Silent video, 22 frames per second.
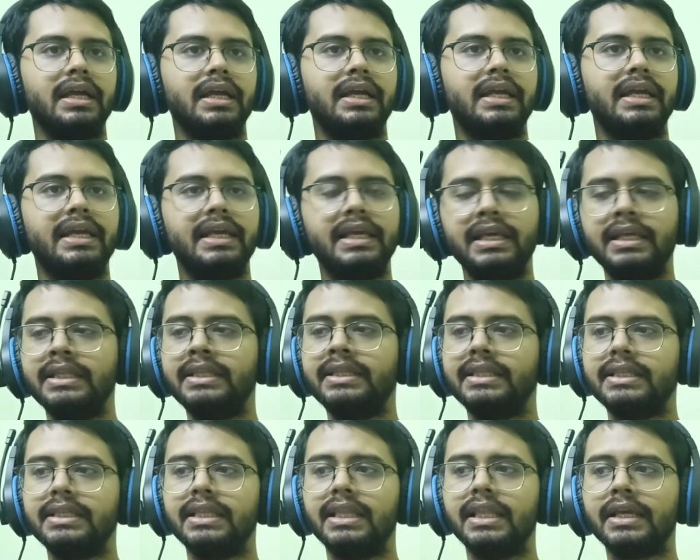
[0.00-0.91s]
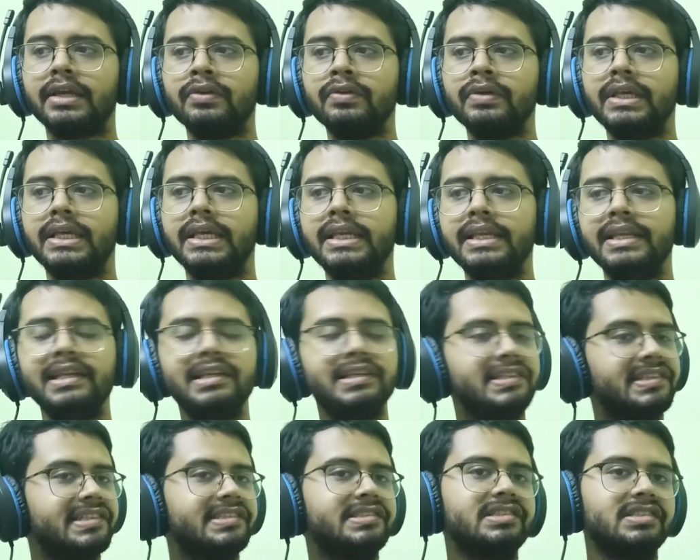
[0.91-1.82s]
He, like, you know, he
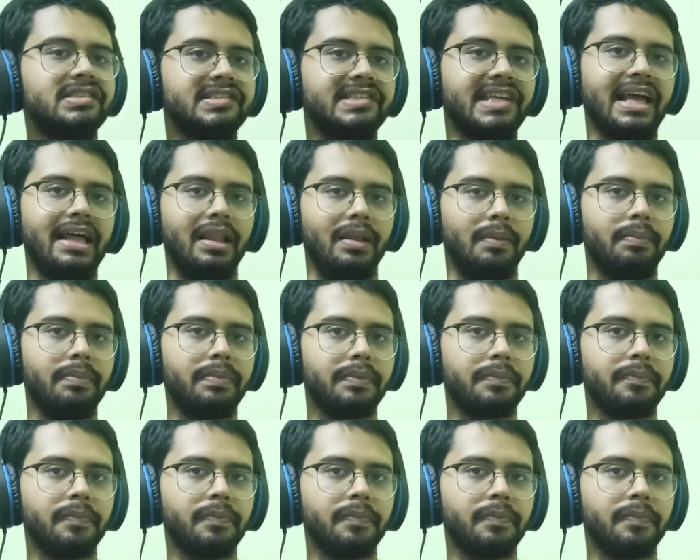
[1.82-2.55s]
needs Sister's help.